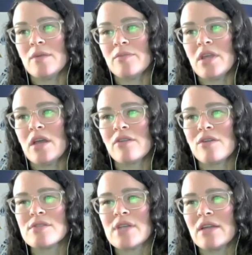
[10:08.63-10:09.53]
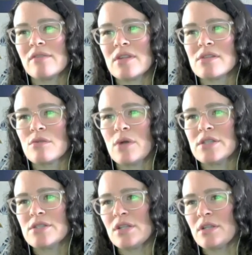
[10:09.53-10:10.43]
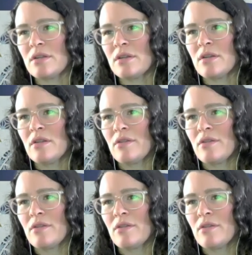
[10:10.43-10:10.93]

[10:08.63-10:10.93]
The other side of this question